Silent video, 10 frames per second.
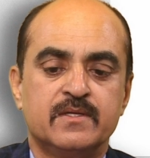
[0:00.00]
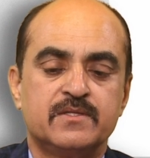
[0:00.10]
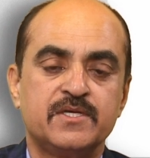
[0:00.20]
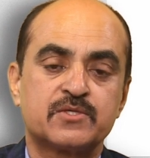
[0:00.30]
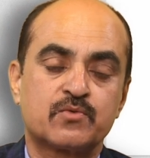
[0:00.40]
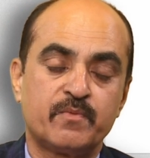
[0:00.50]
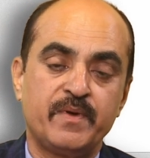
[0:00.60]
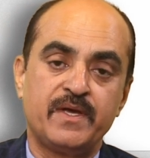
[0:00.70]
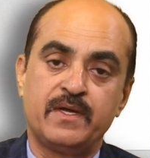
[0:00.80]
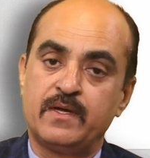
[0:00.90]
These could
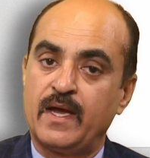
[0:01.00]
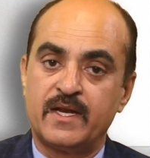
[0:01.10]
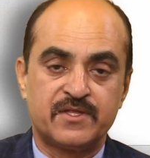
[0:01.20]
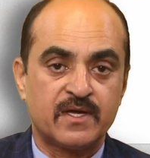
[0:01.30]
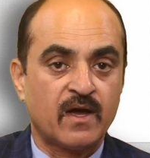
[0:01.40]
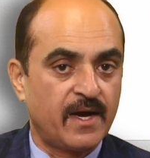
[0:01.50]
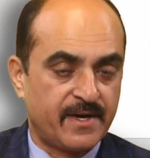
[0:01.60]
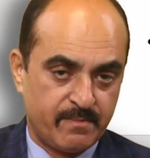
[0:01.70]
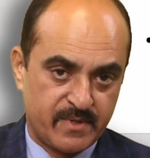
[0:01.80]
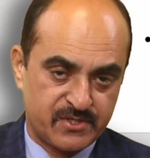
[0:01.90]
be anything: higher
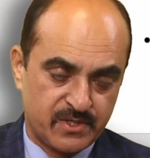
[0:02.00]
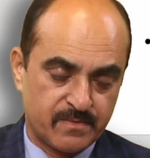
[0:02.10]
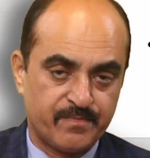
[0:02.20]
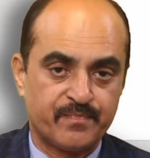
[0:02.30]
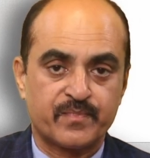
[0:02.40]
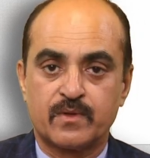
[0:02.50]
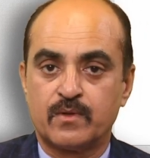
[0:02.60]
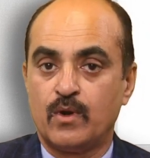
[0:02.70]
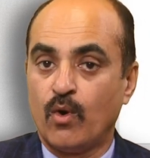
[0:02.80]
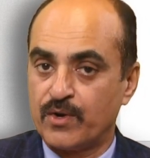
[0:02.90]
temperature,
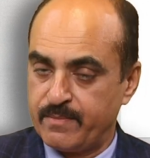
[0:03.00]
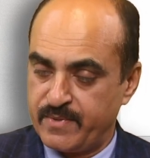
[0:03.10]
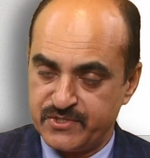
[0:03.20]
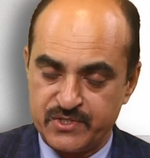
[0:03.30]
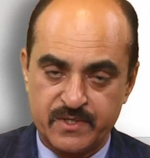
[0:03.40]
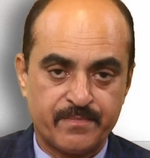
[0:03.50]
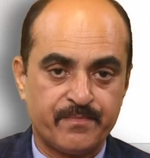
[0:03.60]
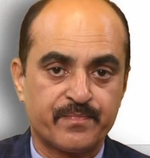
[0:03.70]
low temperature,